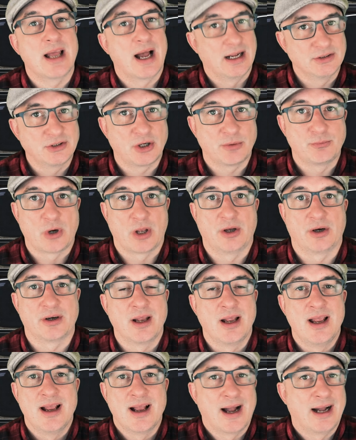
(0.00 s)
and her brother
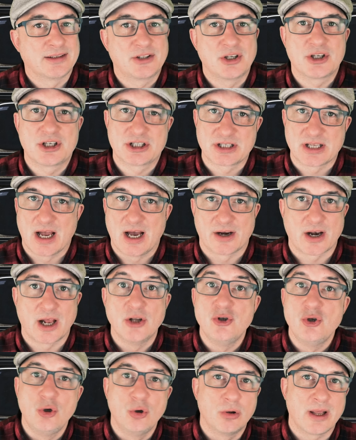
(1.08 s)
had to start a
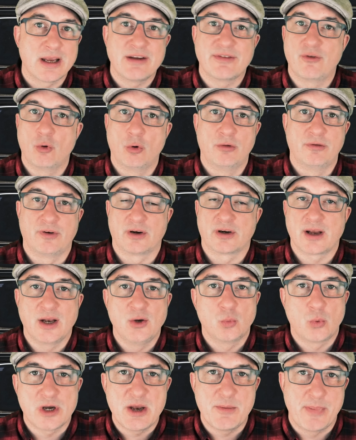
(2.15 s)
new life over
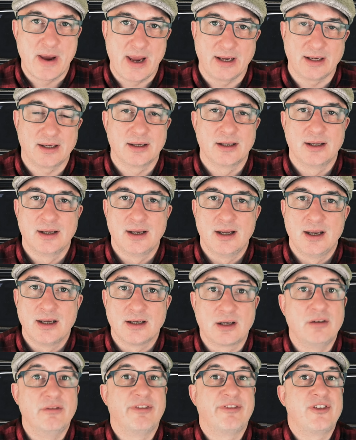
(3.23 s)
in Winnipeg,
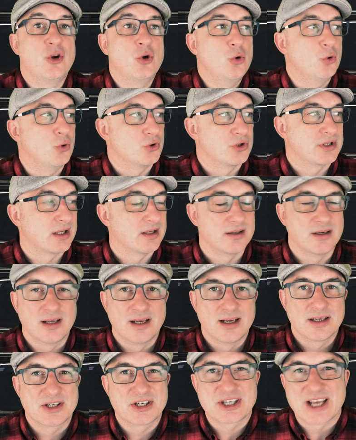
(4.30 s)
confused and
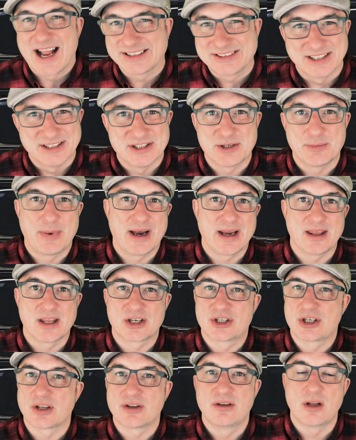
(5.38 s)
saddened by the
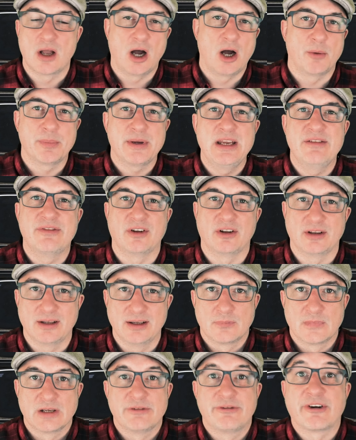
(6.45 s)
sudden upheaval.
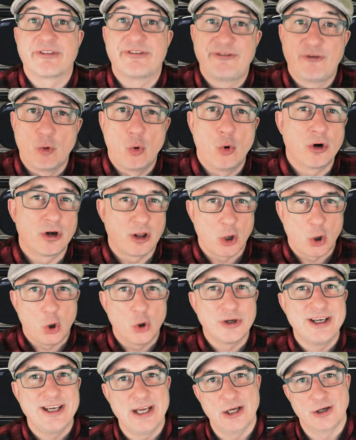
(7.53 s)
For 4
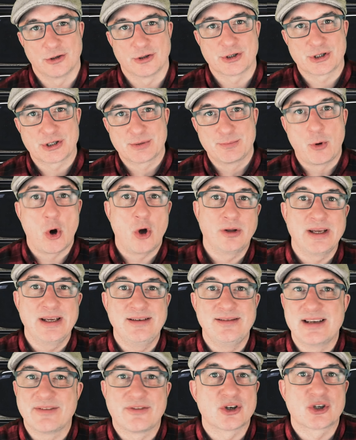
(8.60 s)
long years,
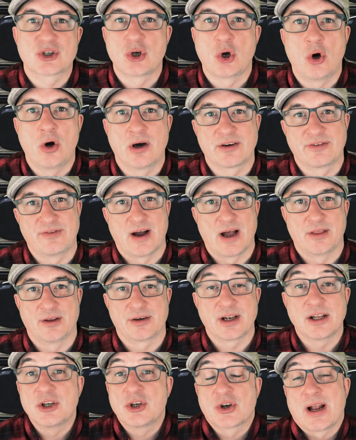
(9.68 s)
Pauline never saw her father
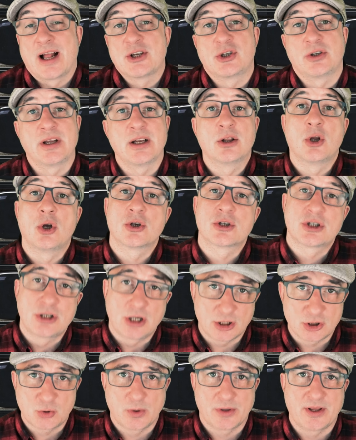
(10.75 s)
and gradually lost
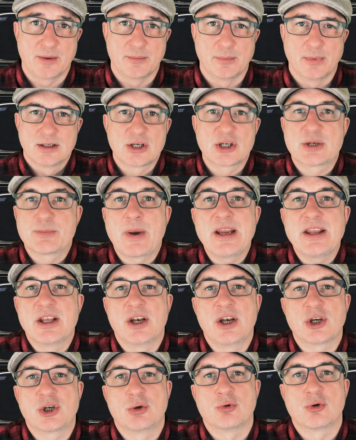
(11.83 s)
touch with him. Despite the
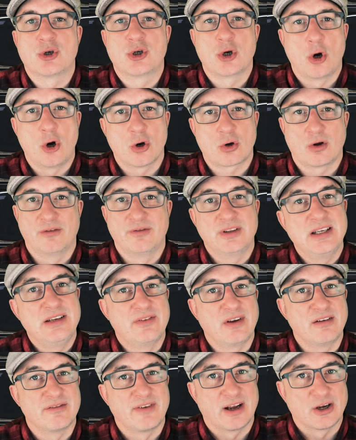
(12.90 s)
initial shock of
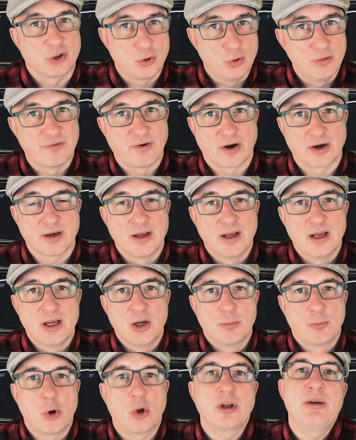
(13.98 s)
leaving Vancouver,
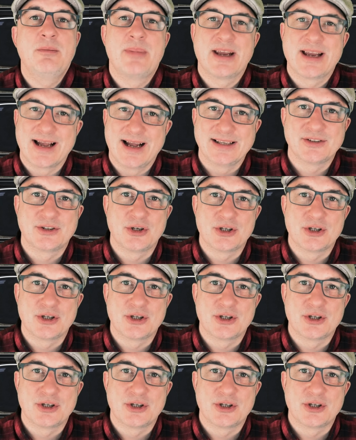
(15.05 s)
Pauline began to